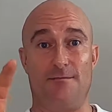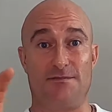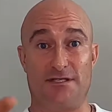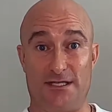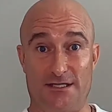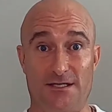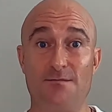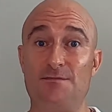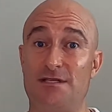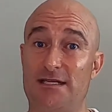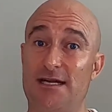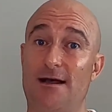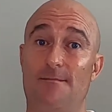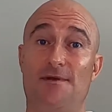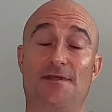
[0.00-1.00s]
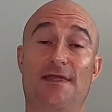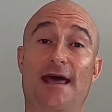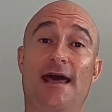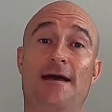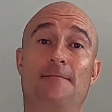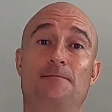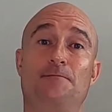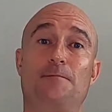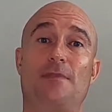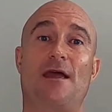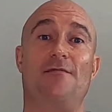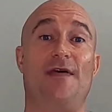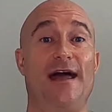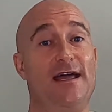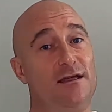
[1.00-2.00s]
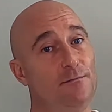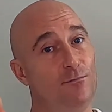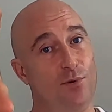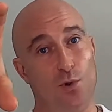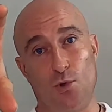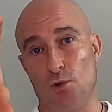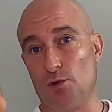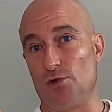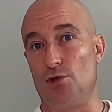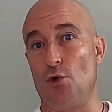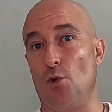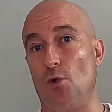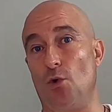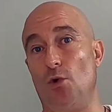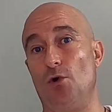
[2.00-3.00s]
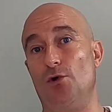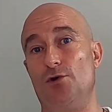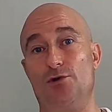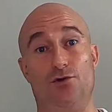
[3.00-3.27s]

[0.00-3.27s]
systems set up in there, they can pull your